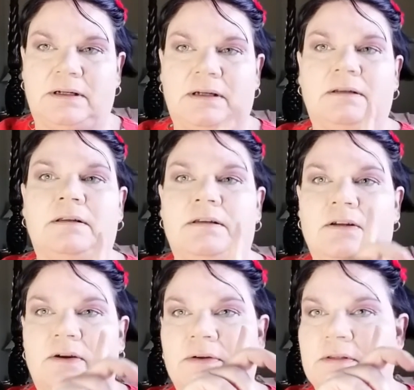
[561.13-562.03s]
Uh,
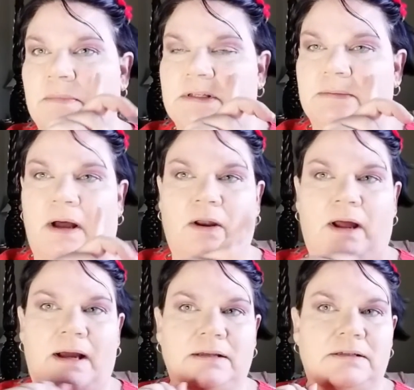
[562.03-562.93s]
you know, it's my small
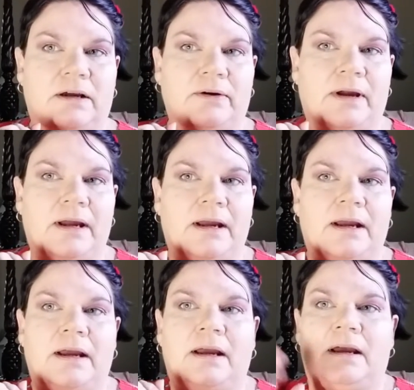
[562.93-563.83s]
eye. So
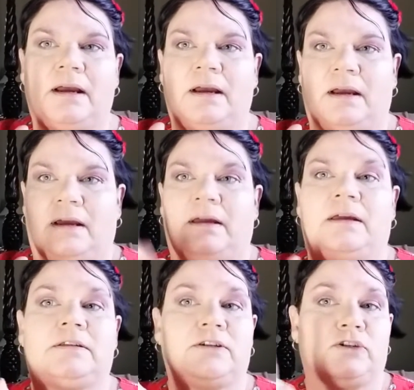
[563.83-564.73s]

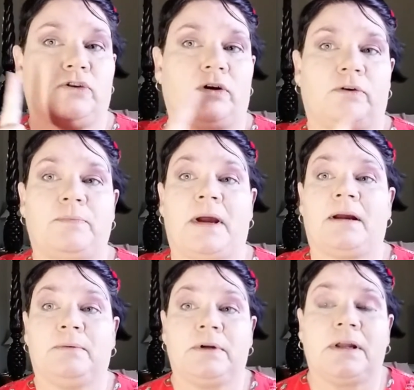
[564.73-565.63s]
it's a struggle to make
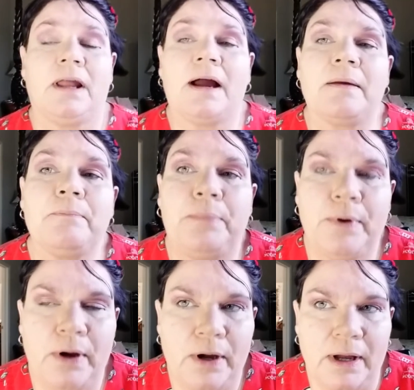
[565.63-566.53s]
them look alike,
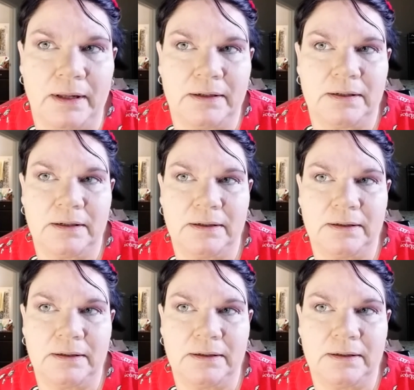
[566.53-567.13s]
but